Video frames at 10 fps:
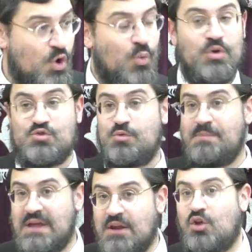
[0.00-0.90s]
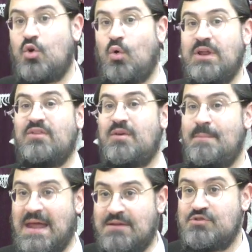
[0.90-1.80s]
Which would mean, according to
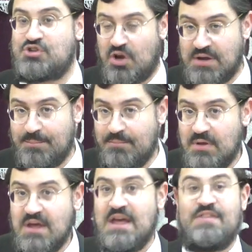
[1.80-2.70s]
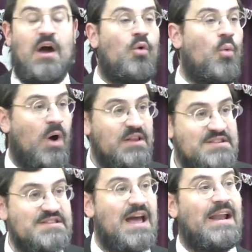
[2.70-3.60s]
many Rishonim, that
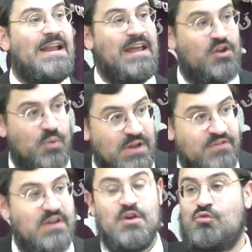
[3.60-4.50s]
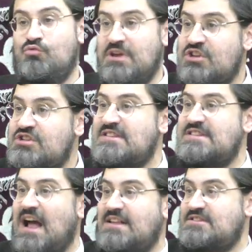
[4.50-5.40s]
once a liquid reaches
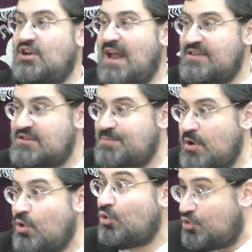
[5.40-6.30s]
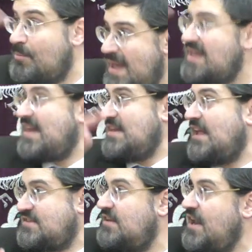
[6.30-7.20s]
Yad Soledes Boy, or to make it
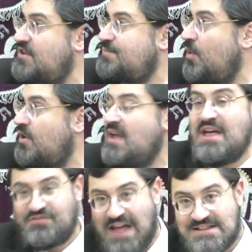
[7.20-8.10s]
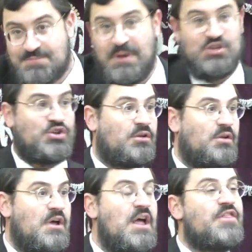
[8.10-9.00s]
Yad Soledes Boy, that's Bishul.
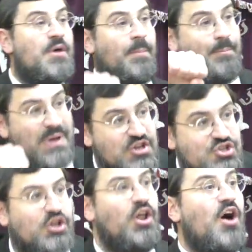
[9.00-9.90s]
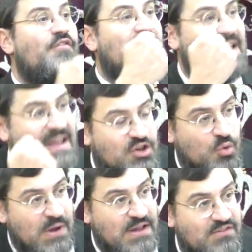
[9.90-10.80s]
The Bishul of a
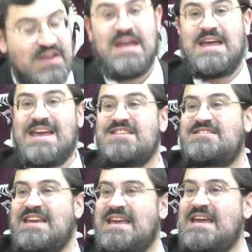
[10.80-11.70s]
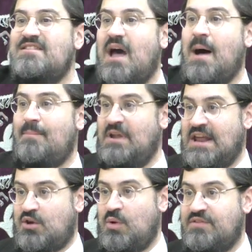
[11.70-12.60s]
liquid is to heat up the
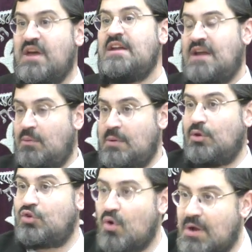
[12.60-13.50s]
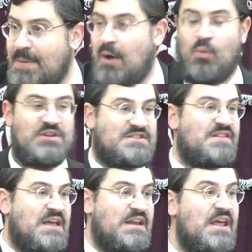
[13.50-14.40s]
liquid. Now we will talk about what's the
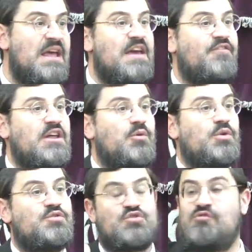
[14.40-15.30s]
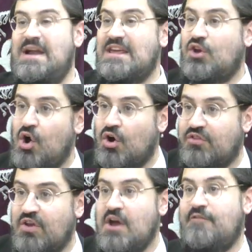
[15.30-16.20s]
din if liquid is already
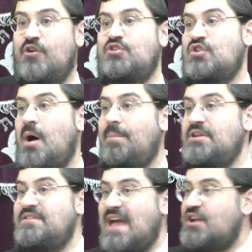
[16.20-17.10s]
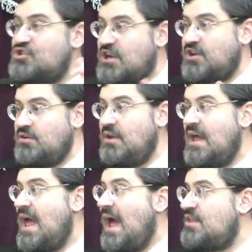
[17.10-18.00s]
cooked. For example, you take chicken
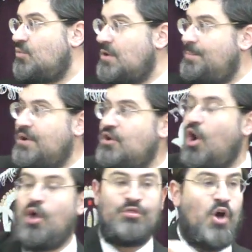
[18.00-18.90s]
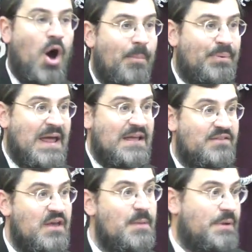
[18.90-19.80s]
and you want to put it on the hot
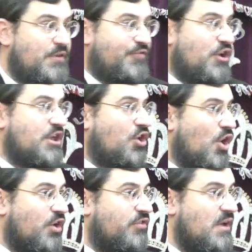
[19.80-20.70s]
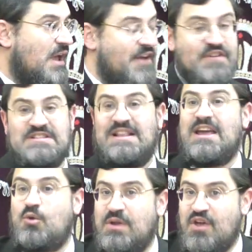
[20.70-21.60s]
plate, but it's fully cooked. If there's
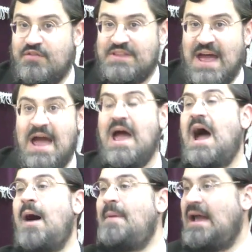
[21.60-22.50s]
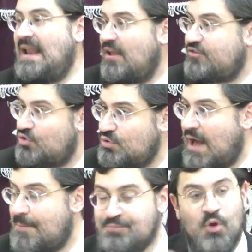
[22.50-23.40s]
liquid over there, am I allowed to do
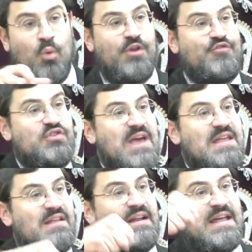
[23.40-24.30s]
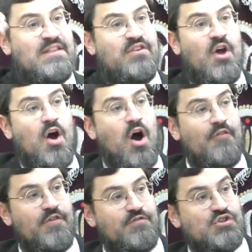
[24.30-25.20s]
that? What if you take the lid
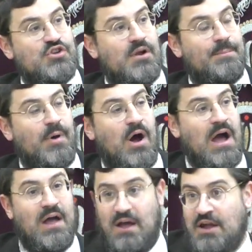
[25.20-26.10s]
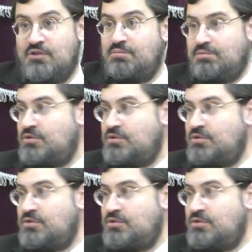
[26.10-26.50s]
off of the cholent pot and you